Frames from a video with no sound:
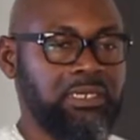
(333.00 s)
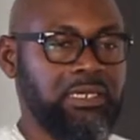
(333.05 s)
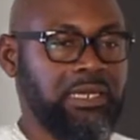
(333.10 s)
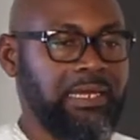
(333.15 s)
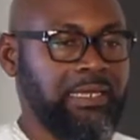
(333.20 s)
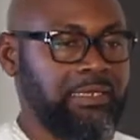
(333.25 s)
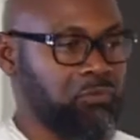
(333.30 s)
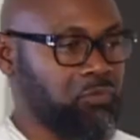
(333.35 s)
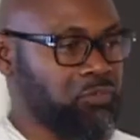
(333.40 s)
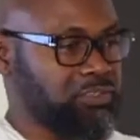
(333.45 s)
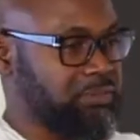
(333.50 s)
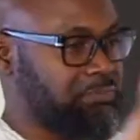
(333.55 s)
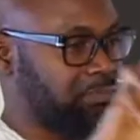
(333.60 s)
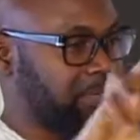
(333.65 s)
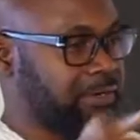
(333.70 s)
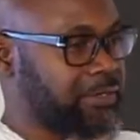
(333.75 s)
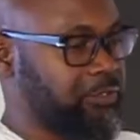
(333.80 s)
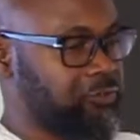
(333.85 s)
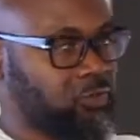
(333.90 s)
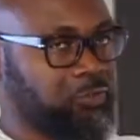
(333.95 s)
And it was in my
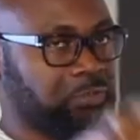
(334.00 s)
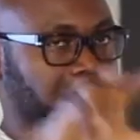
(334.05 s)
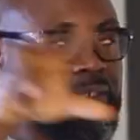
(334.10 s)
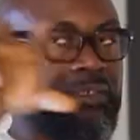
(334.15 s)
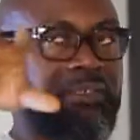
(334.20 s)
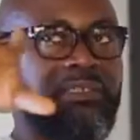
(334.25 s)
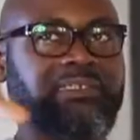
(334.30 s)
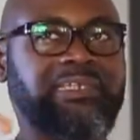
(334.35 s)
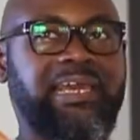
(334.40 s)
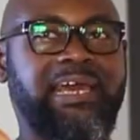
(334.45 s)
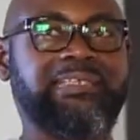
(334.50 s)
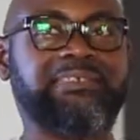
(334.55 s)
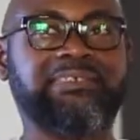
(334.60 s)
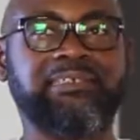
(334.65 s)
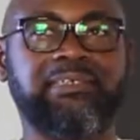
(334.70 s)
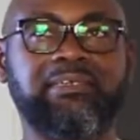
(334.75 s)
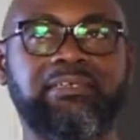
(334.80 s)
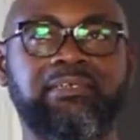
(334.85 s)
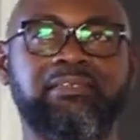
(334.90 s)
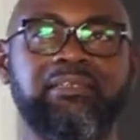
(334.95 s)
resume,
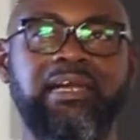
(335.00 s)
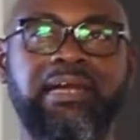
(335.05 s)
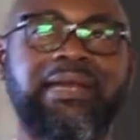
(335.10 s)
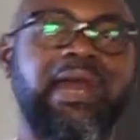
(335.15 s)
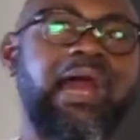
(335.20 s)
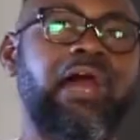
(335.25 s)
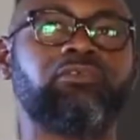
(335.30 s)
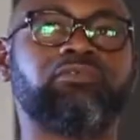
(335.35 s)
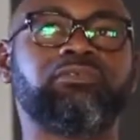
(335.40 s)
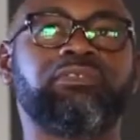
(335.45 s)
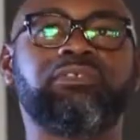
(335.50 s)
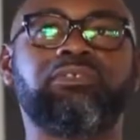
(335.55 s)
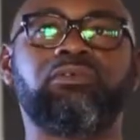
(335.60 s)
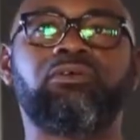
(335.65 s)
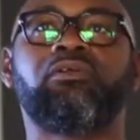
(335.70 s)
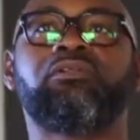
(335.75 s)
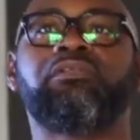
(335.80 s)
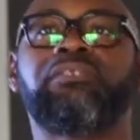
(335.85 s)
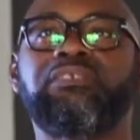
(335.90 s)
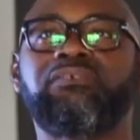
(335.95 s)
NITEL account,
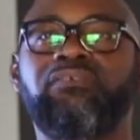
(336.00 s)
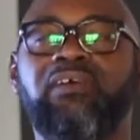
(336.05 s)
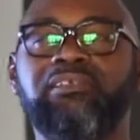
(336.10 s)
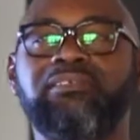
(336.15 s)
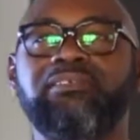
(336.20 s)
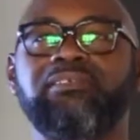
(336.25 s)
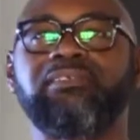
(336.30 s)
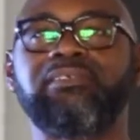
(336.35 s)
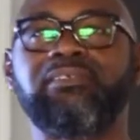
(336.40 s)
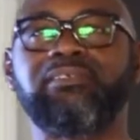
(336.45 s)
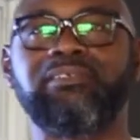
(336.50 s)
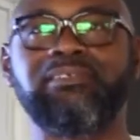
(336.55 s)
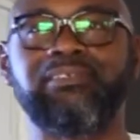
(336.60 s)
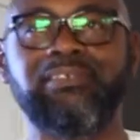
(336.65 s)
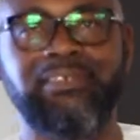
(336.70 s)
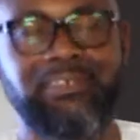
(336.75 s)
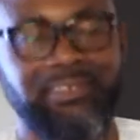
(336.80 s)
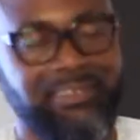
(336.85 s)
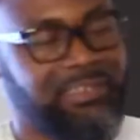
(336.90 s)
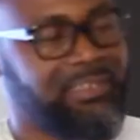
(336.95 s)
all these fancy things,
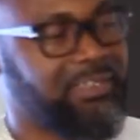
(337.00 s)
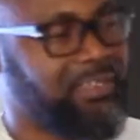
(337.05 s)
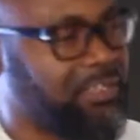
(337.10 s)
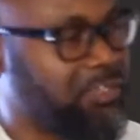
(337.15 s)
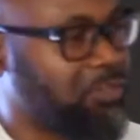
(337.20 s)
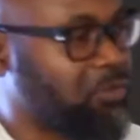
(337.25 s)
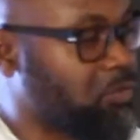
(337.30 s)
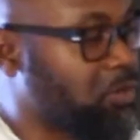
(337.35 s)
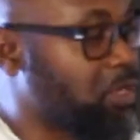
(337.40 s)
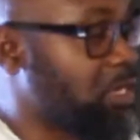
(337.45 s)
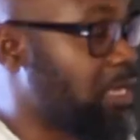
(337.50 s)
you know.